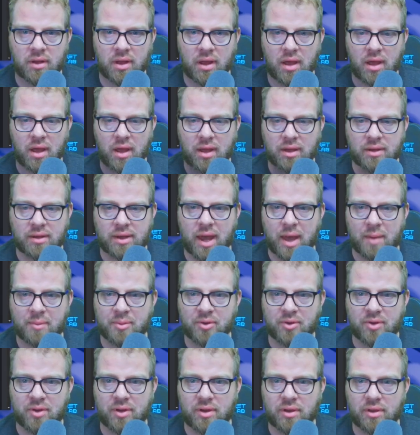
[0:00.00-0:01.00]

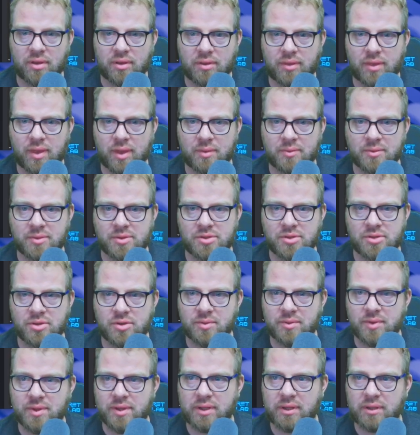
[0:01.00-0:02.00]
Nobara that was
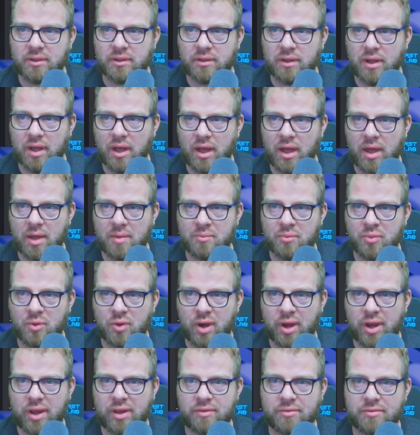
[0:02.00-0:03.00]
doing
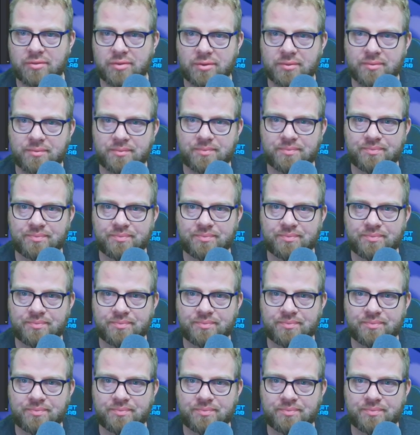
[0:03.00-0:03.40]
Brave.